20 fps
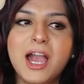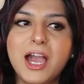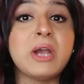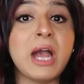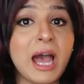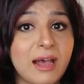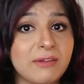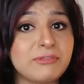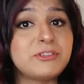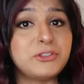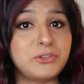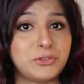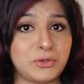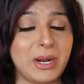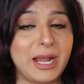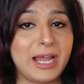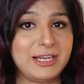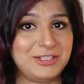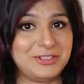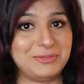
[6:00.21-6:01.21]
You have to
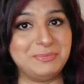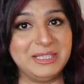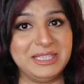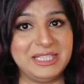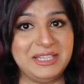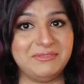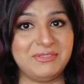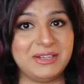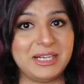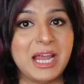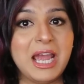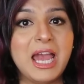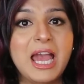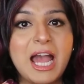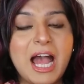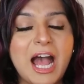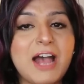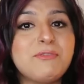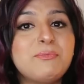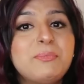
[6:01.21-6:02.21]
try it to believe it.
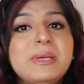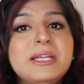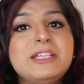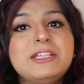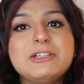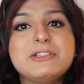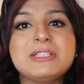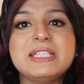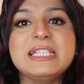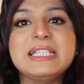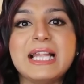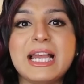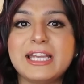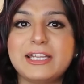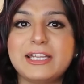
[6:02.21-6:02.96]
I've been using